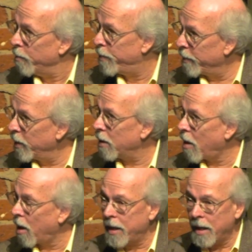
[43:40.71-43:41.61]
Biblical
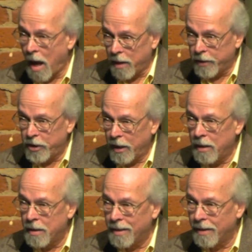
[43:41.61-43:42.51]

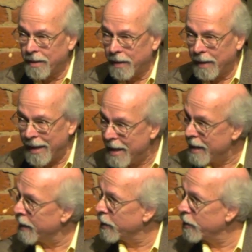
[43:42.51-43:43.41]
archaeology
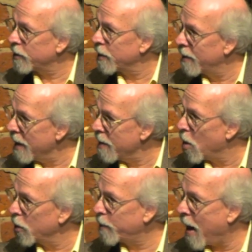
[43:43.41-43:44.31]
is the
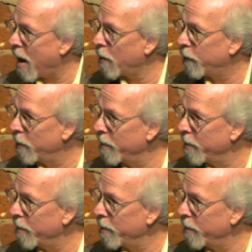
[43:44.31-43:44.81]
most powerful